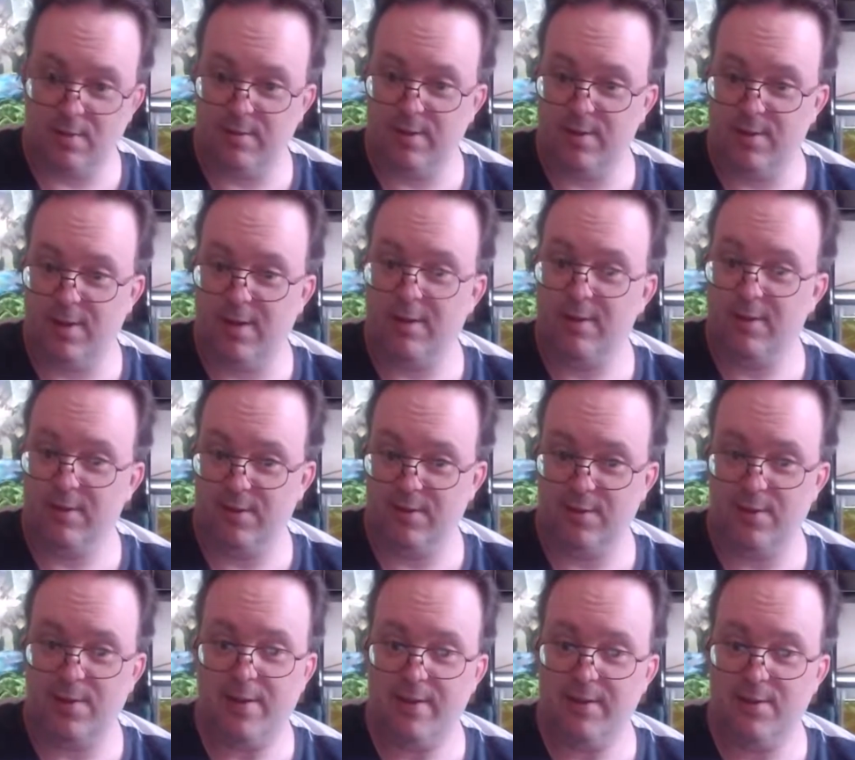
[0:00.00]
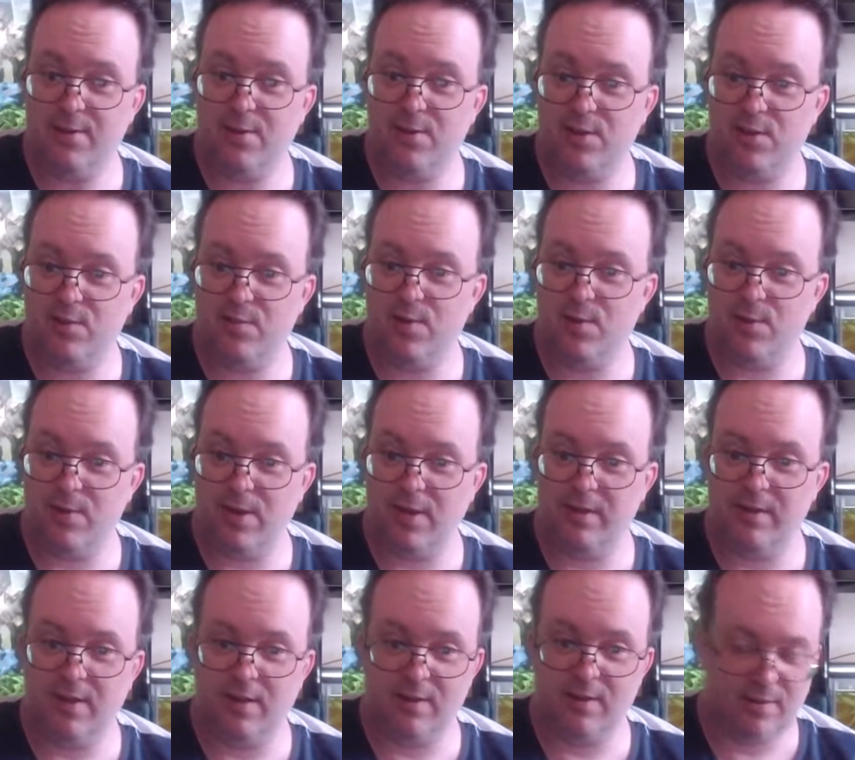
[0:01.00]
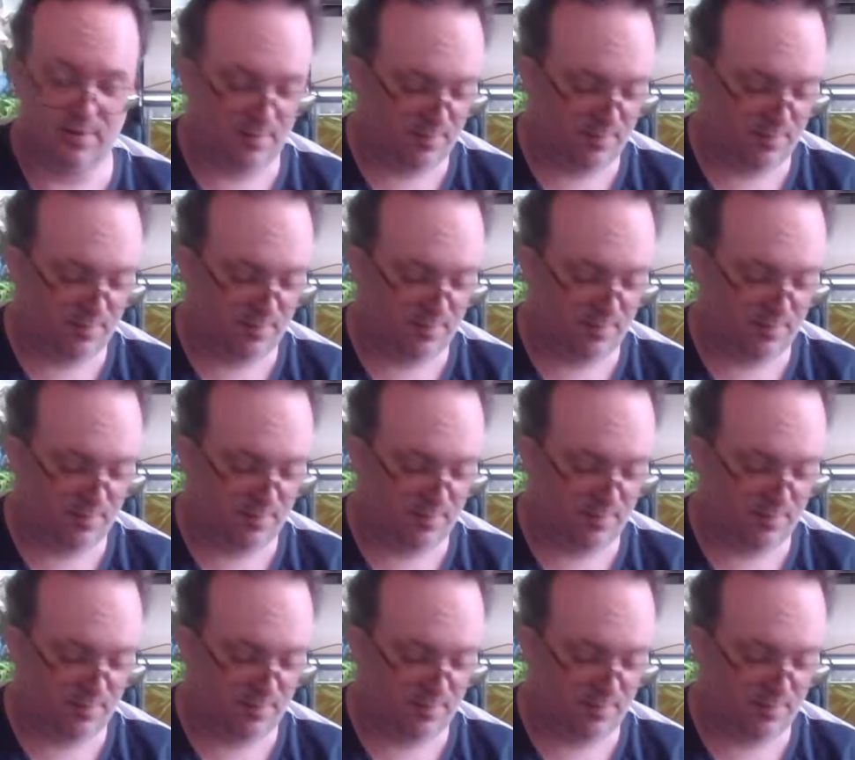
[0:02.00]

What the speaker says: you had a nice view. You had that